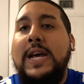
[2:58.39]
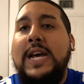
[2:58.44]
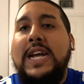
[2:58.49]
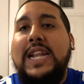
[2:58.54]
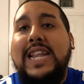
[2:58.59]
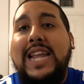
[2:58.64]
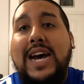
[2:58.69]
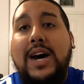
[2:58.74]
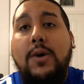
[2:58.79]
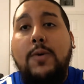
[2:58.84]

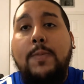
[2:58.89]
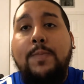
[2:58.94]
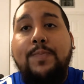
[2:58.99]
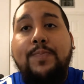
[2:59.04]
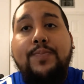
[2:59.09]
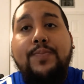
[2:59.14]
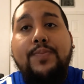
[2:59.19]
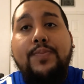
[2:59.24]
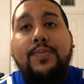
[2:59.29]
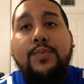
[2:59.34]
Now,
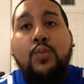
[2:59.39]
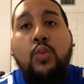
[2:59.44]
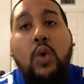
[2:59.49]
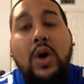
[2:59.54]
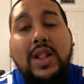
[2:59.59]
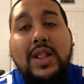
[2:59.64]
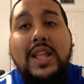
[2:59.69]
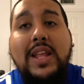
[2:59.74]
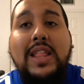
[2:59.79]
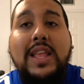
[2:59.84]

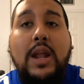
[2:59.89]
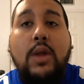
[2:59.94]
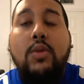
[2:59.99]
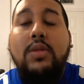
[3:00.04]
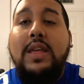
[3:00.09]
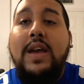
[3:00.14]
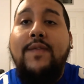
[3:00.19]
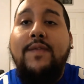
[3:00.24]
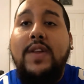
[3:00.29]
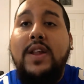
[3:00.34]
one thing that'll
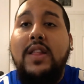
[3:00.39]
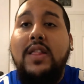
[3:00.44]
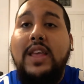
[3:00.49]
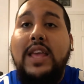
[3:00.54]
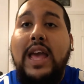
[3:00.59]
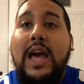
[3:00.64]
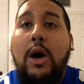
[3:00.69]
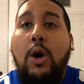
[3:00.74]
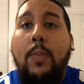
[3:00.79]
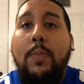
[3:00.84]
definitely
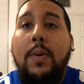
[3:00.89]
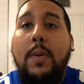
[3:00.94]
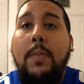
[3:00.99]
help him